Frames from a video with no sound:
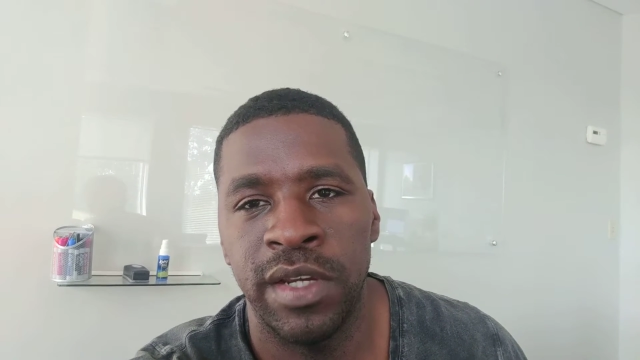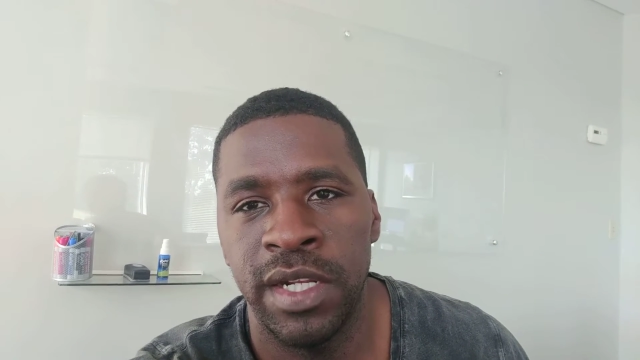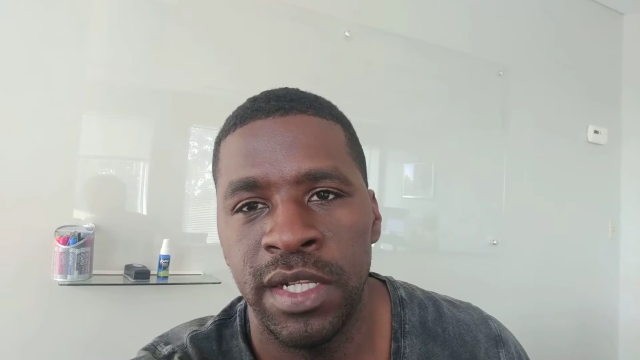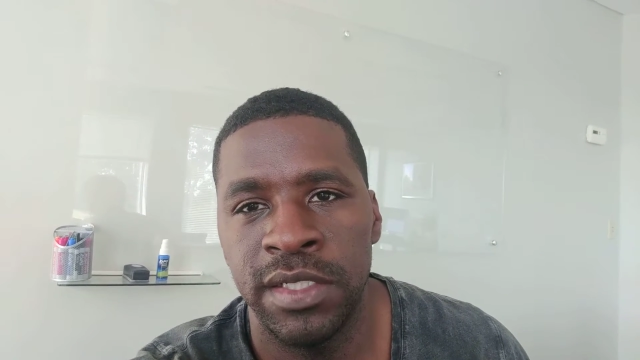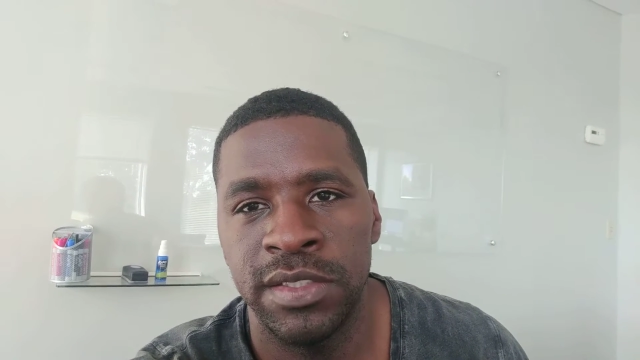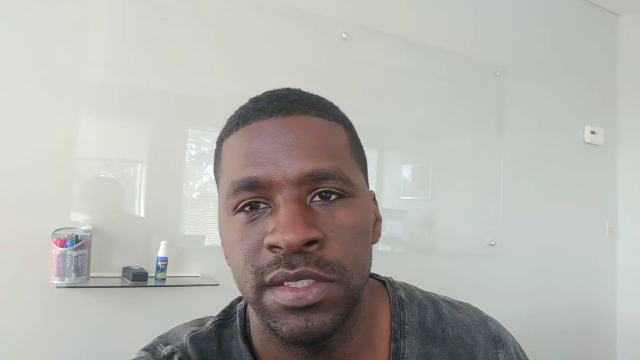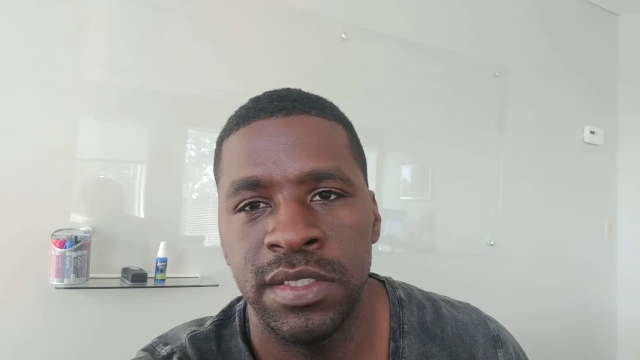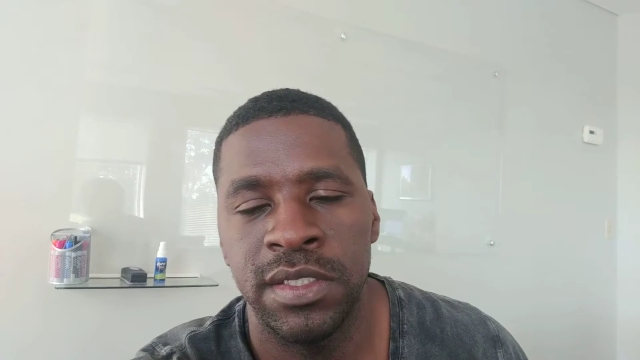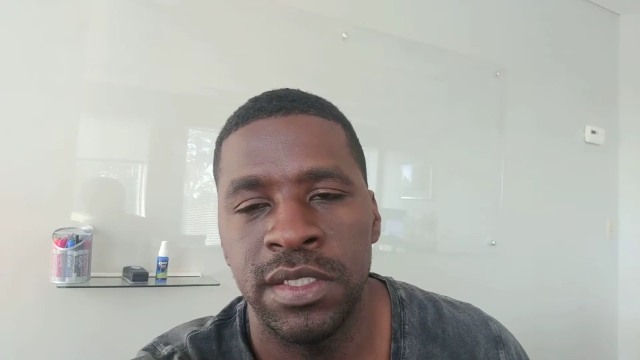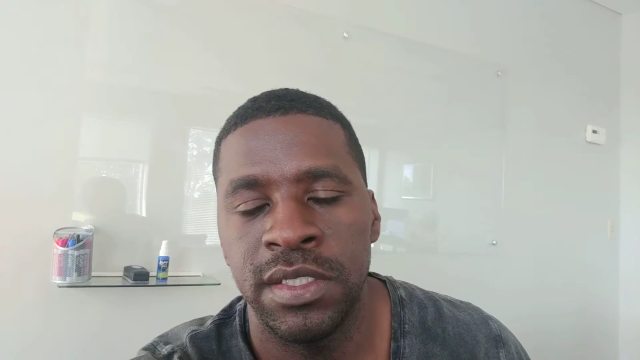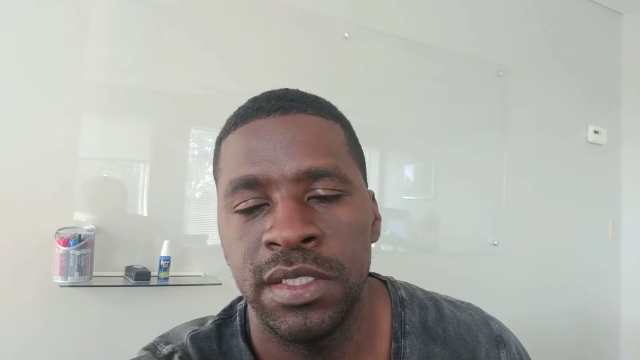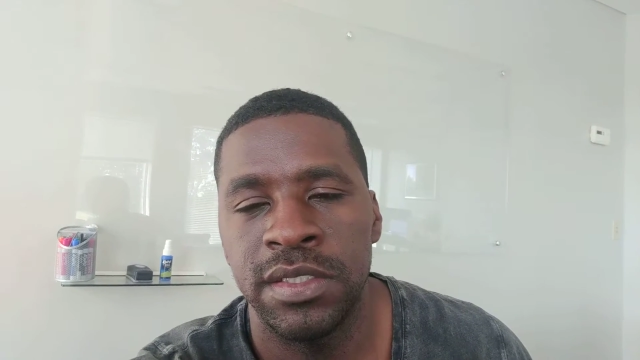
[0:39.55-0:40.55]
greatest
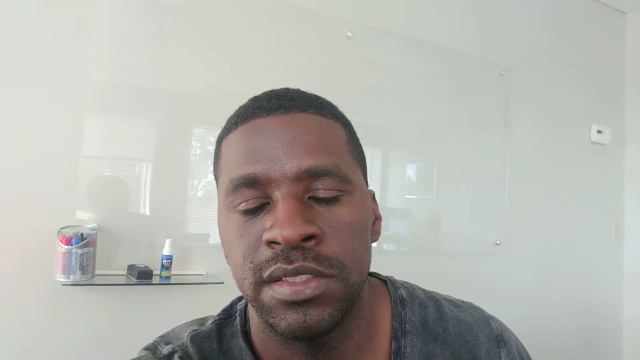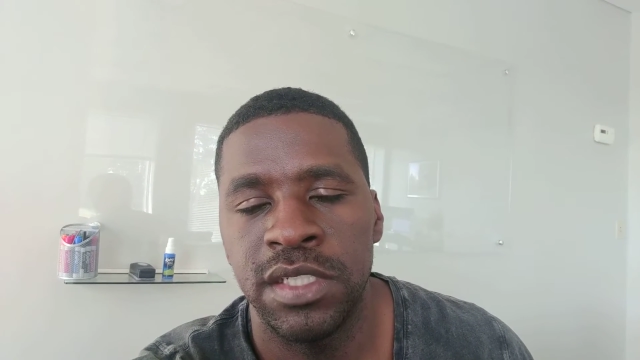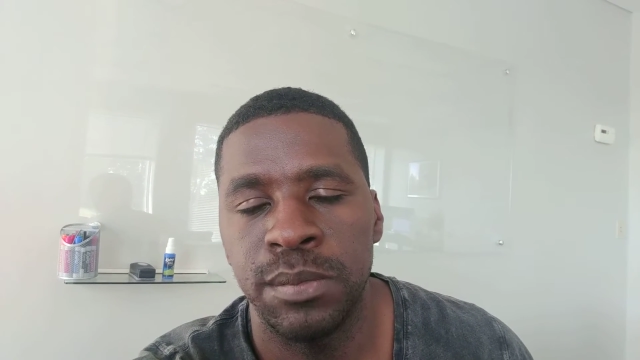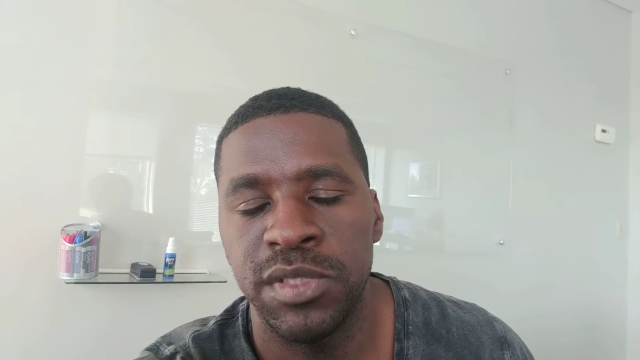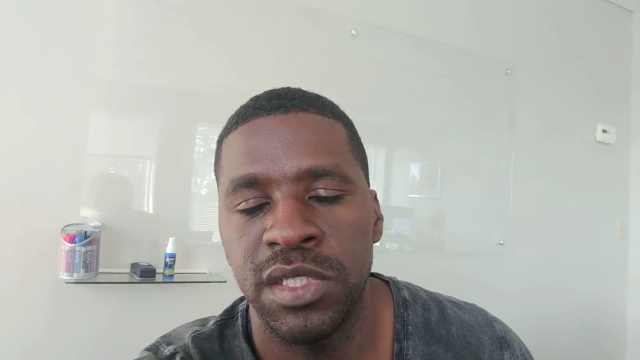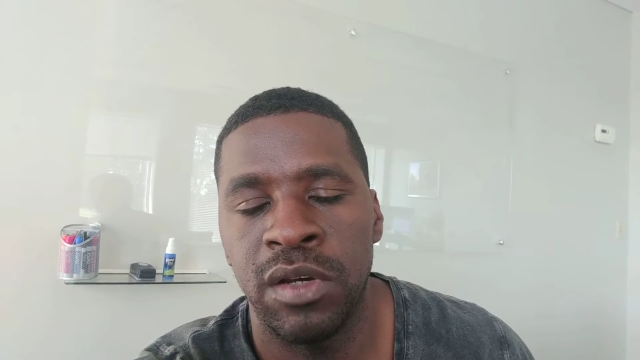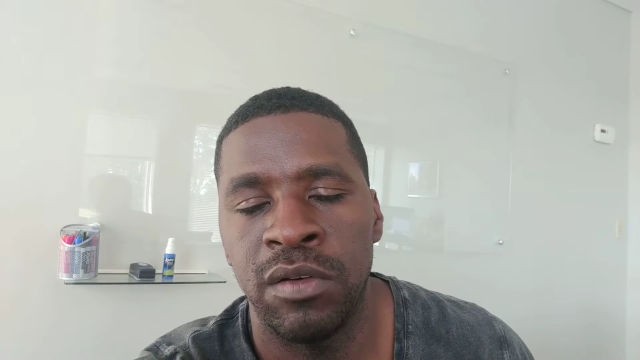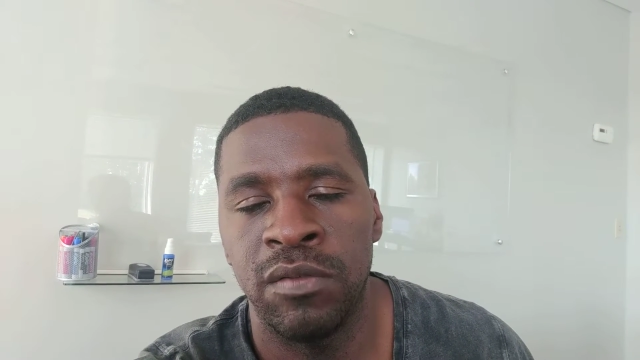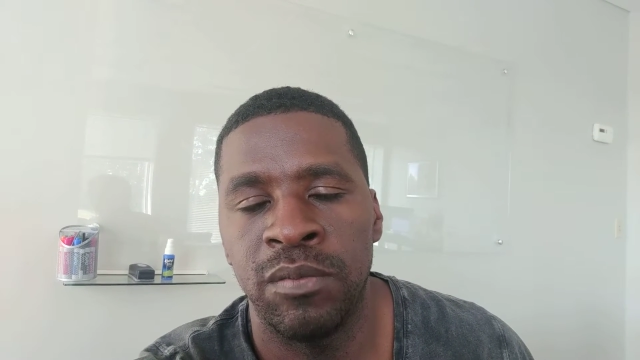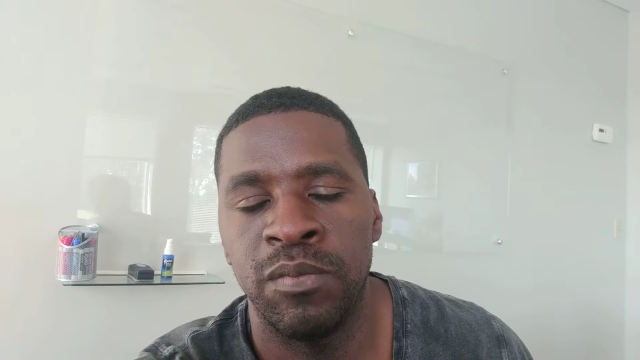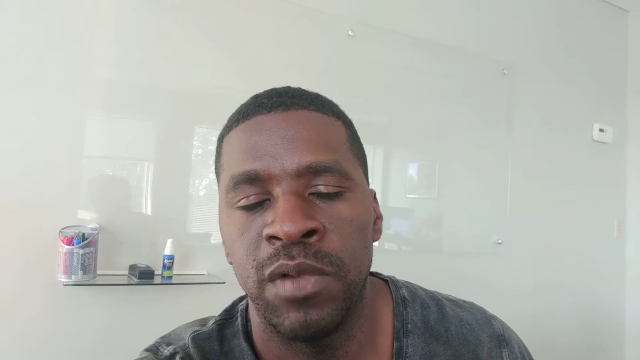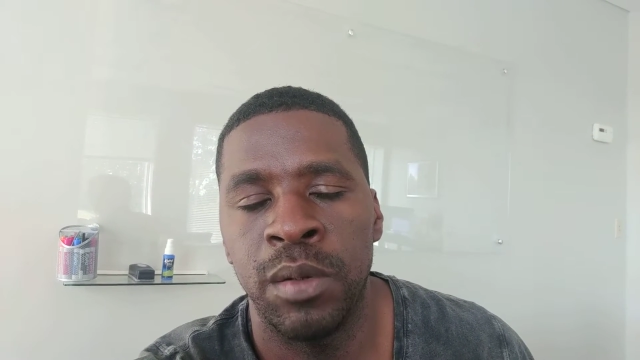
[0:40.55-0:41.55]
tips
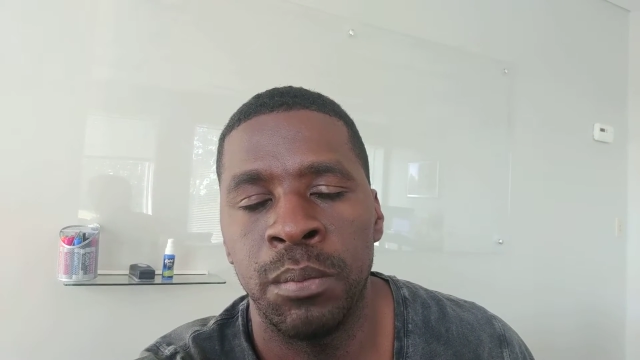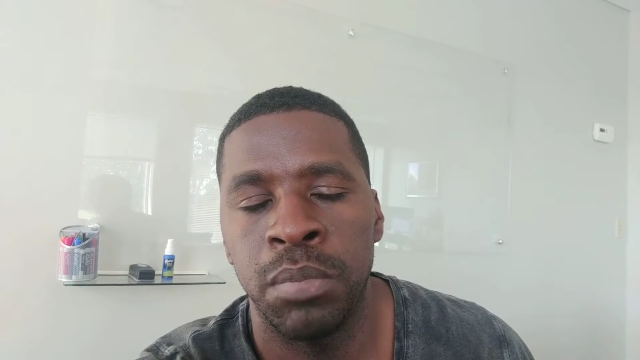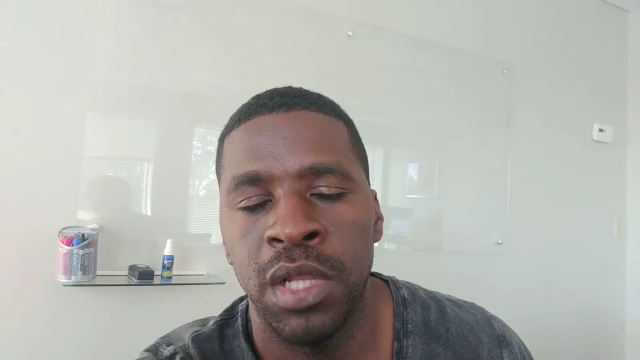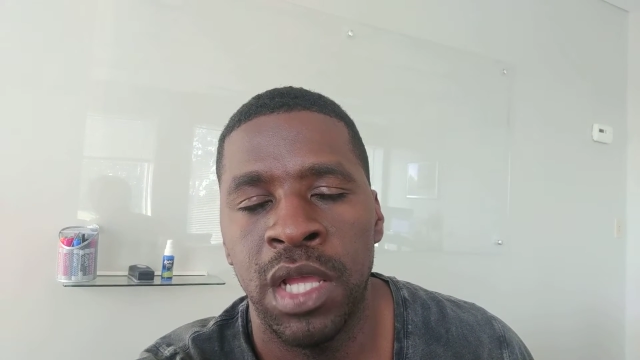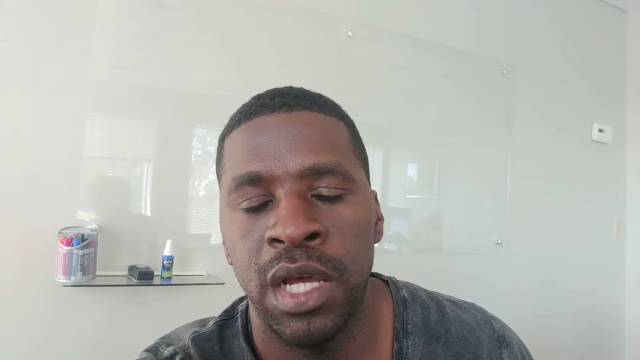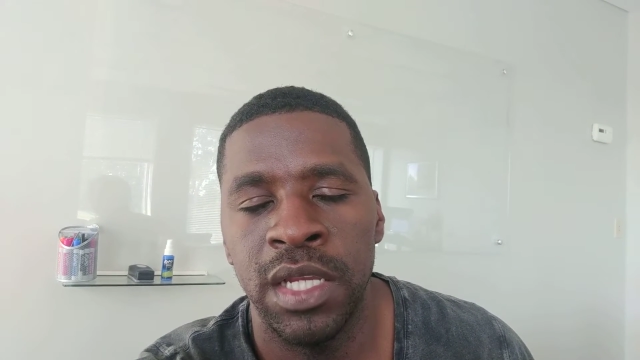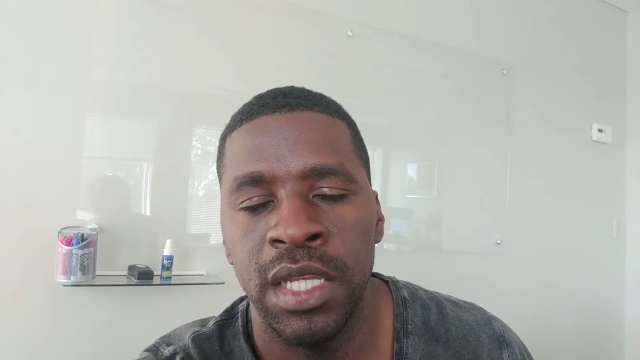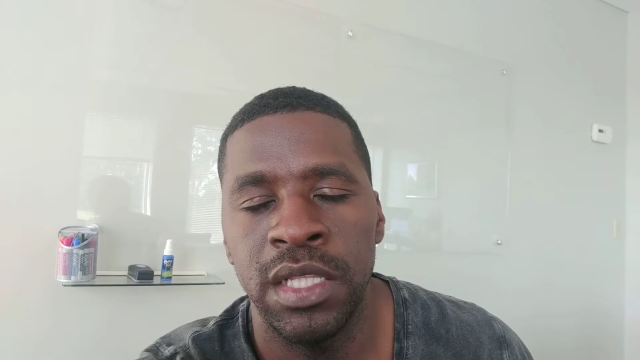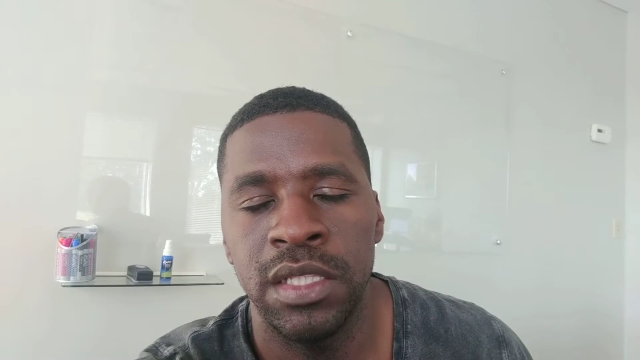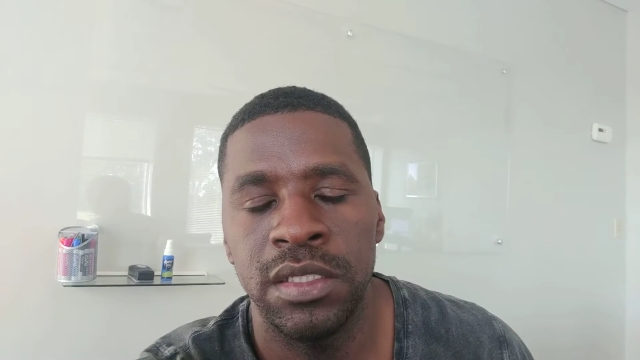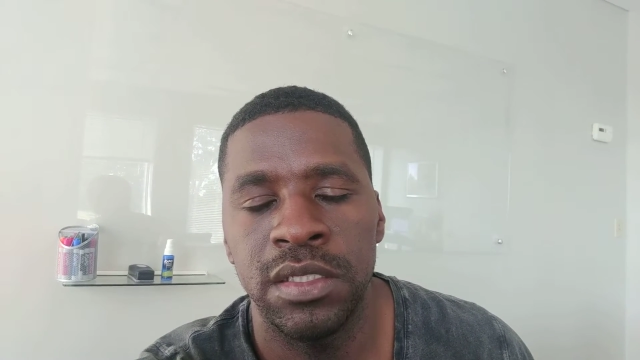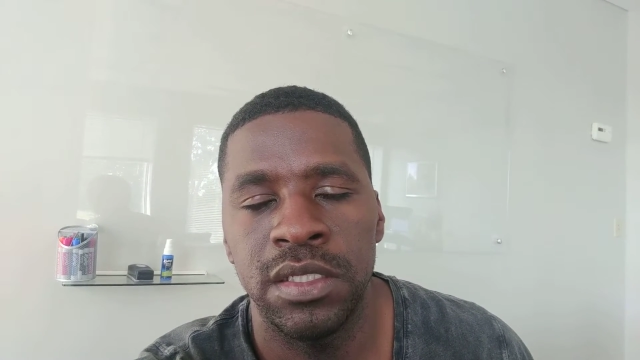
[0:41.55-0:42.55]
on blogging,